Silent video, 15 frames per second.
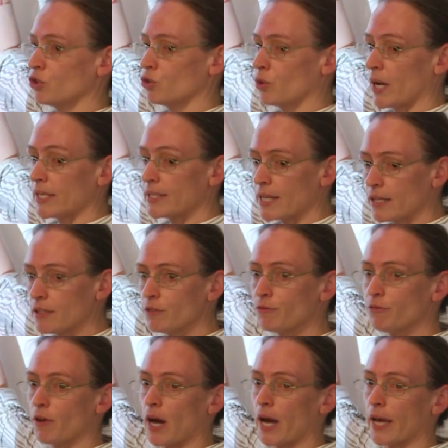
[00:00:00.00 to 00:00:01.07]
to
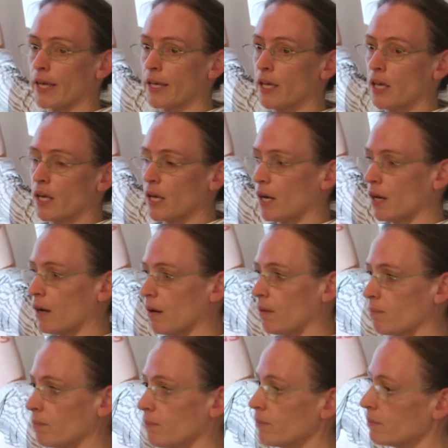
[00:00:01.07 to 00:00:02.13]
identify
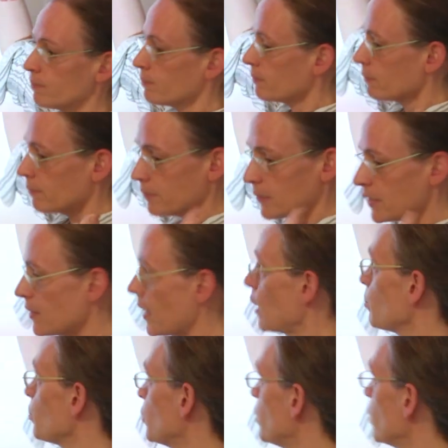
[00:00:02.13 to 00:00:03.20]

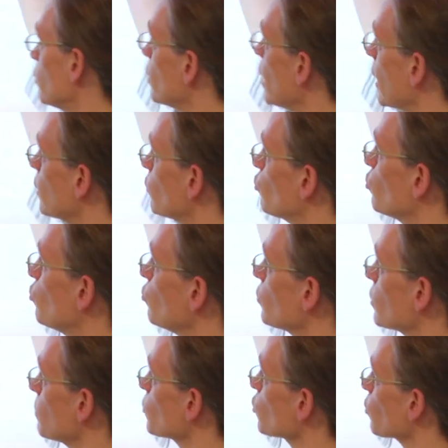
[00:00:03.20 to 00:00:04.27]
therapeutic, like to do
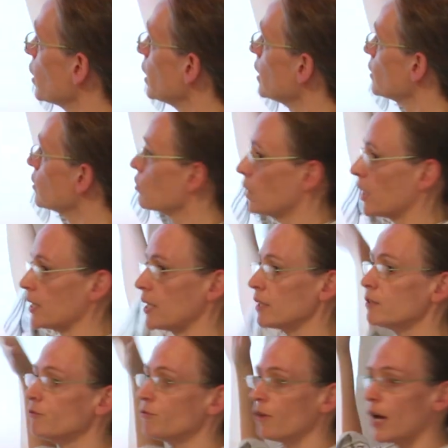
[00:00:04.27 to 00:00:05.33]
some screenings to
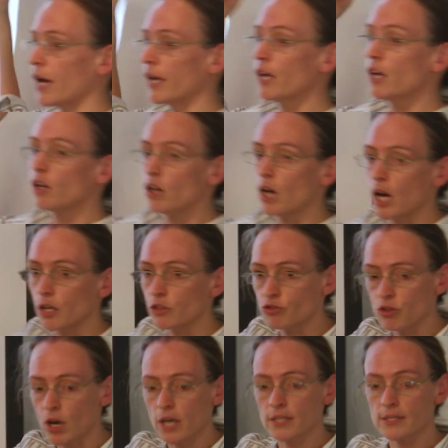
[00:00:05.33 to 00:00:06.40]
identify
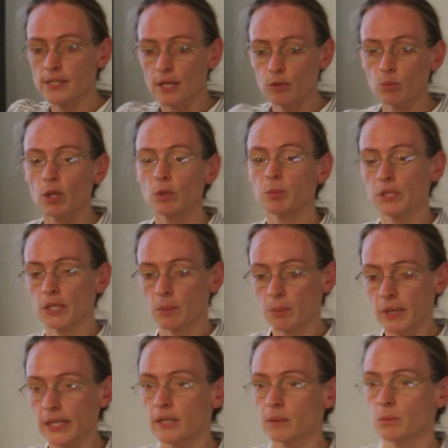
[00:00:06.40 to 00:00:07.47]
drugs that will be
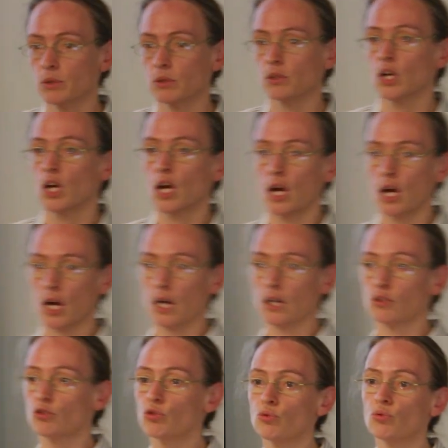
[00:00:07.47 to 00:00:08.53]
applicable
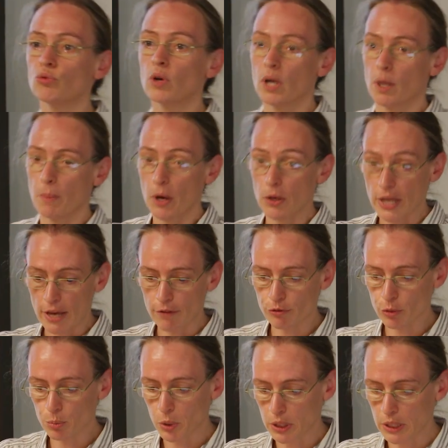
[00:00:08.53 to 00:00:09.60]
to about
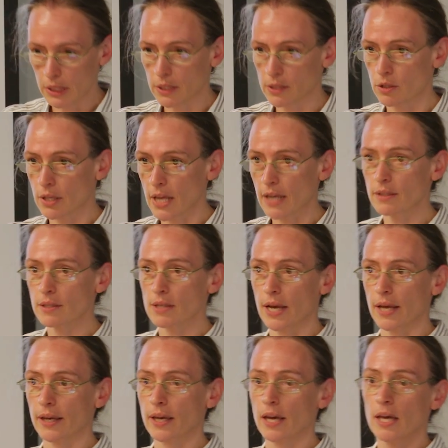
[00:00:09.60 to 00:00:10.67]
everybody. So that's
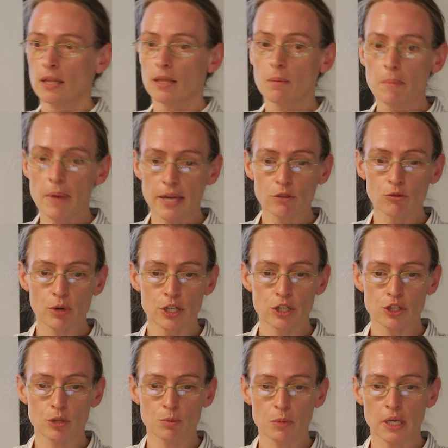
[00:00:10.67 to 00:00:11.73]
like the main
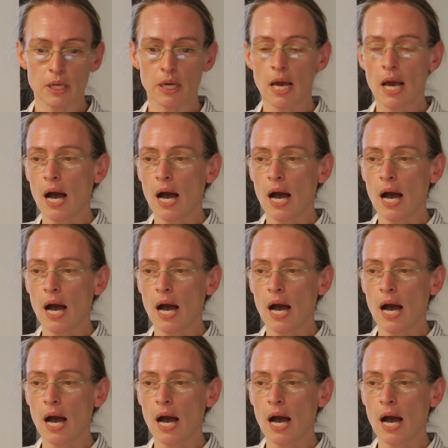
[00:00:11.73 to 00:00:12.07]
question being